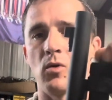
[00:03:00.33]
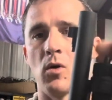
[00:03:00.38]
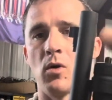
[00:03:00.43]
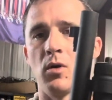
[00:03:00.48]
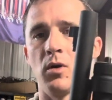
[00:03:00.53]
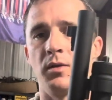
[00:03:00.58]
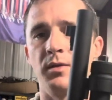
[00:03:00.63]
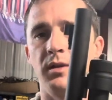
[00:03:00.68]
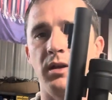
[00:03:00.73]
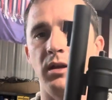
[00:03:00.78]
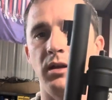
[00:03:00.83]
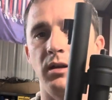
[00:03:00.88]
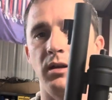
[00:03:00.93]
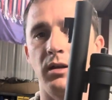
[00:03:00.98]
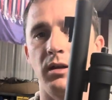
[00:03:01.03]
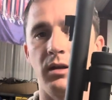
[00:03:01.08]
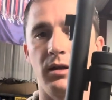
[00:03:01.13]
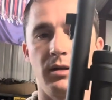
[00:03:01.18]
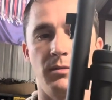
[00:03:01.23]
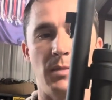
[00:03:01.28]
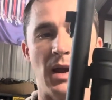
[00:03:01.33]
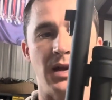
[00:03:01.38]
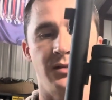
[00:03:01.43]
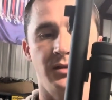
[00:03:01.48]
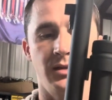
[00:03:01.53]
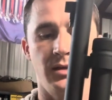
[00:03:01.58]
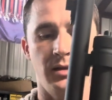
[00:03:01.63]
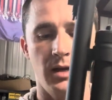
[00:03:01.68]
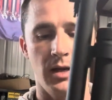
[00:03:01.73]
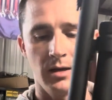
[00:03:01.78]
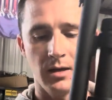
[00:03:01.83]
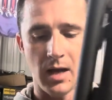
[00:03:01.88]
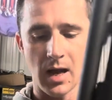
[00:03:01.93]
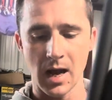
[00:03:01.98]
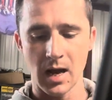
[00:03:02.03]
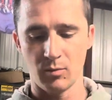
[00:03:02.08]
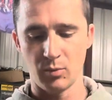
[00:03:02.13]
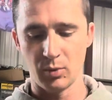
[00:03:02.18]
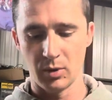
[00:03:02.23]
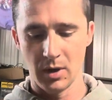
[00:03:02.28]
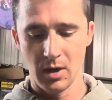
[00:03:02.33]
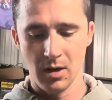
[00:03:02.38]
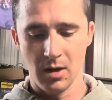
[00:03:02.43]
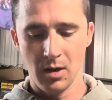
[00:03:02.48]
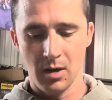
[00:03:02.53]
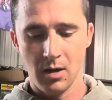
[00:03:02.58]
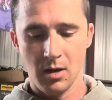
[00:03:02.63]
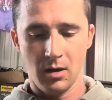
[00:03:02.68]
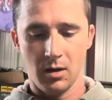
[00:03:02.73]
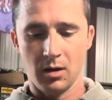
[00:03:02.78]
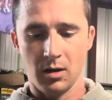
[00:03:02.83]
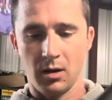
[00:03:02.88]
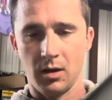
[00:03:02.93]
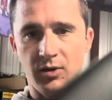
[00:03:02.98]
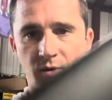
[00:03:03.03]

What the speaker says: on the magazine end cap, as